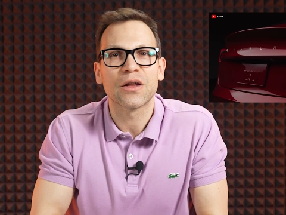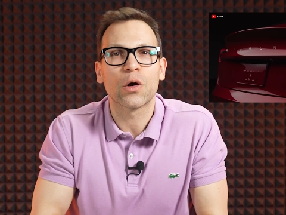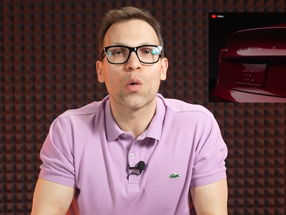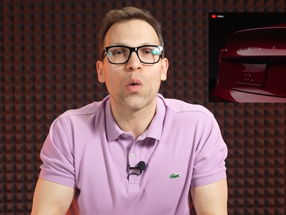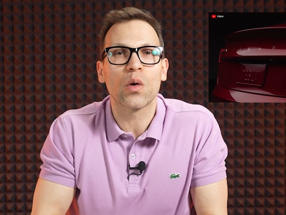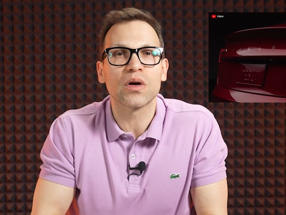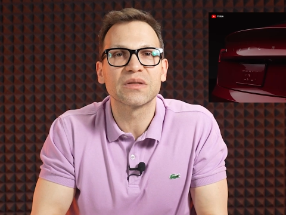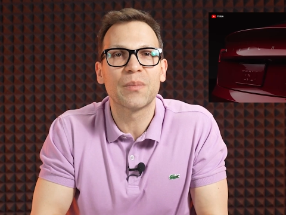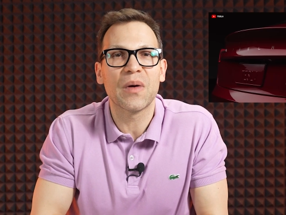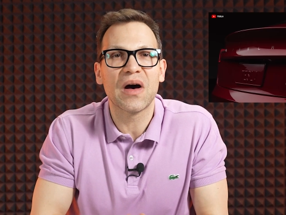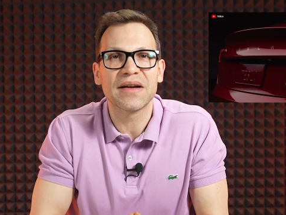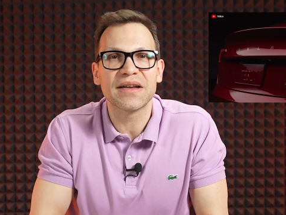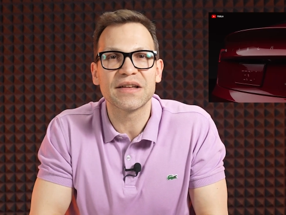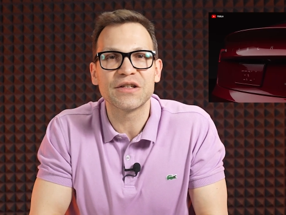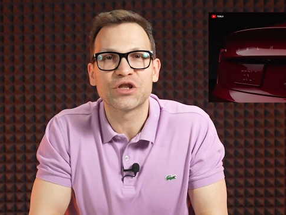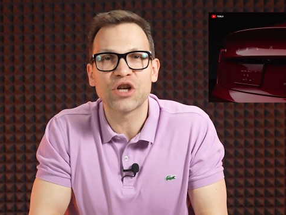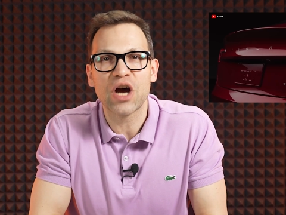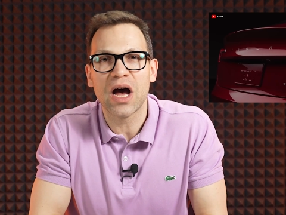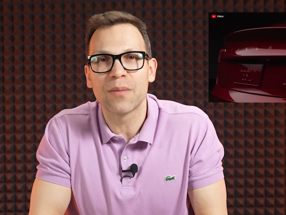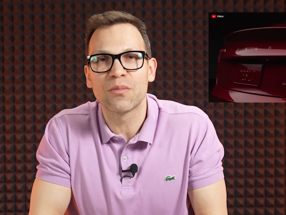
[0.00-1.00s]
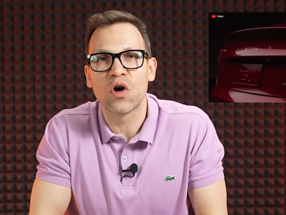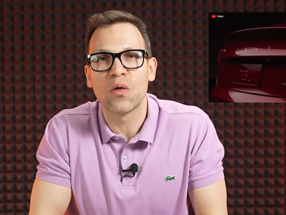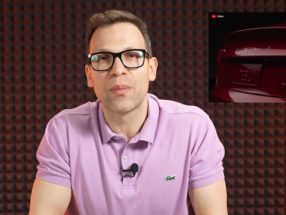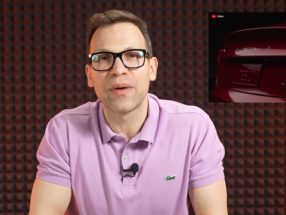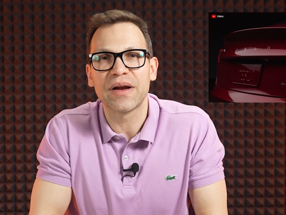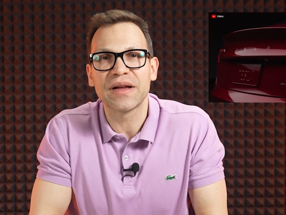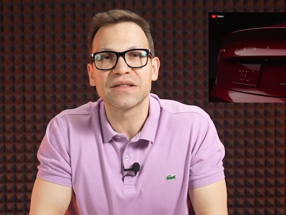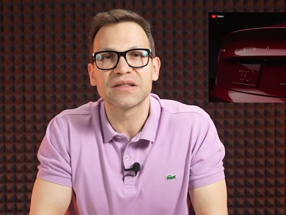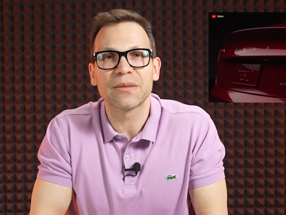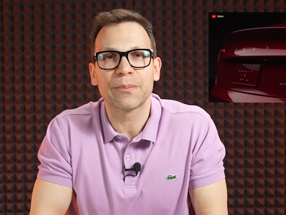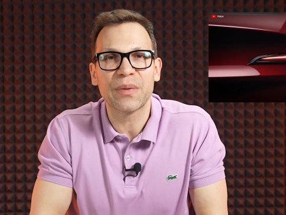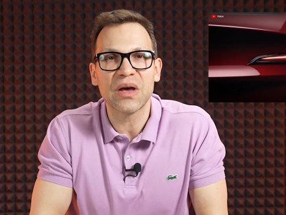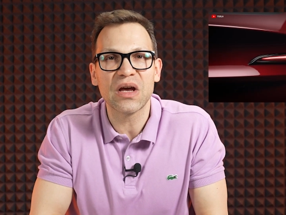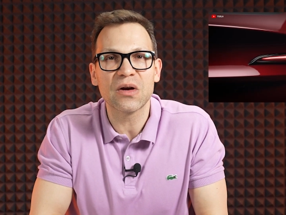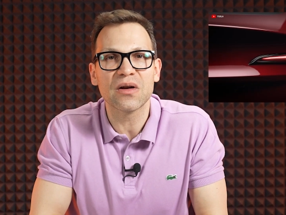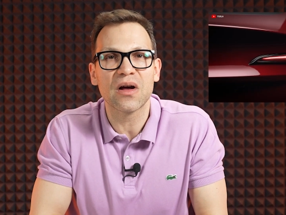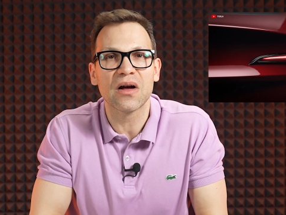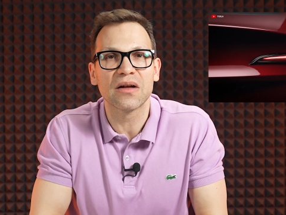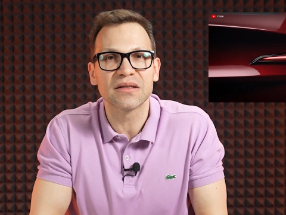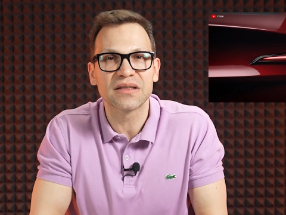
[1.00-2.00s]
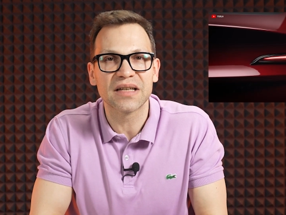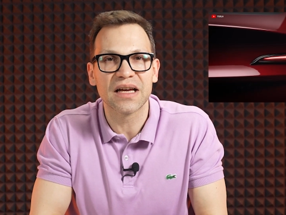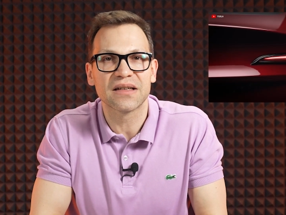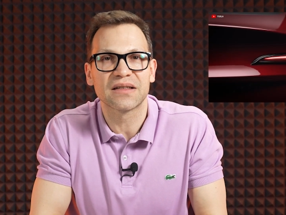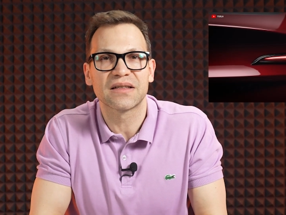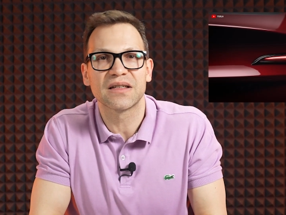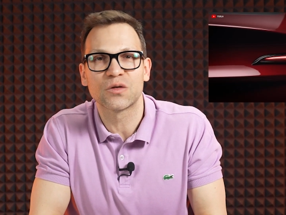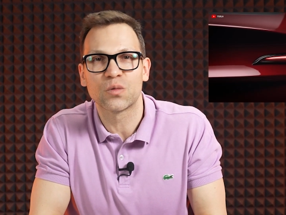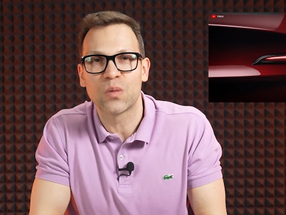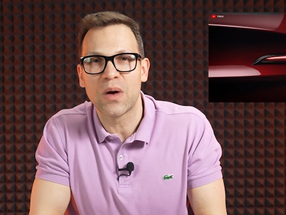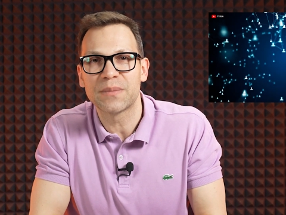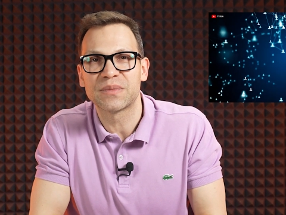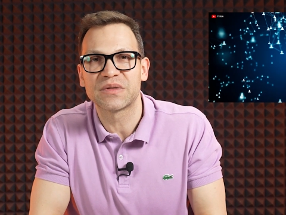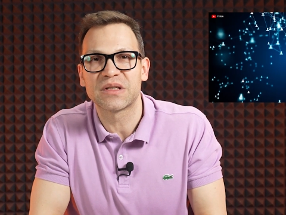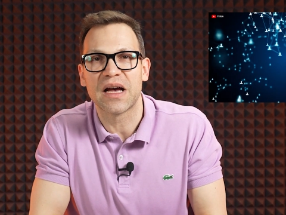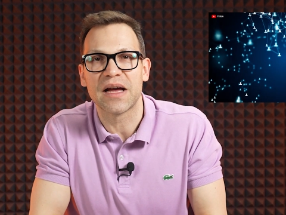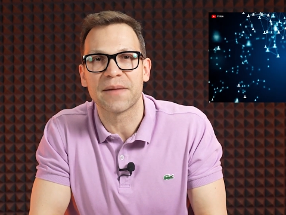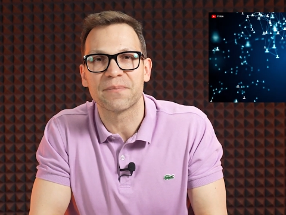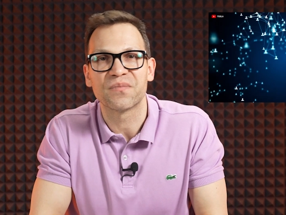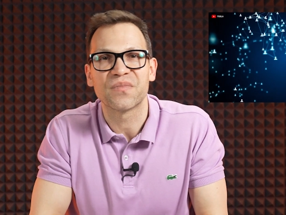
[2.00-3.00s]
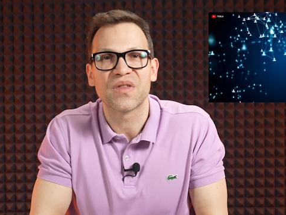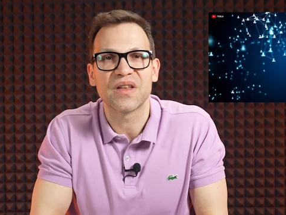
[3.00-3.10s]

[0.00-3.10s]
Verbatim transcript: The corresponding job openings appeared on Tesla's website.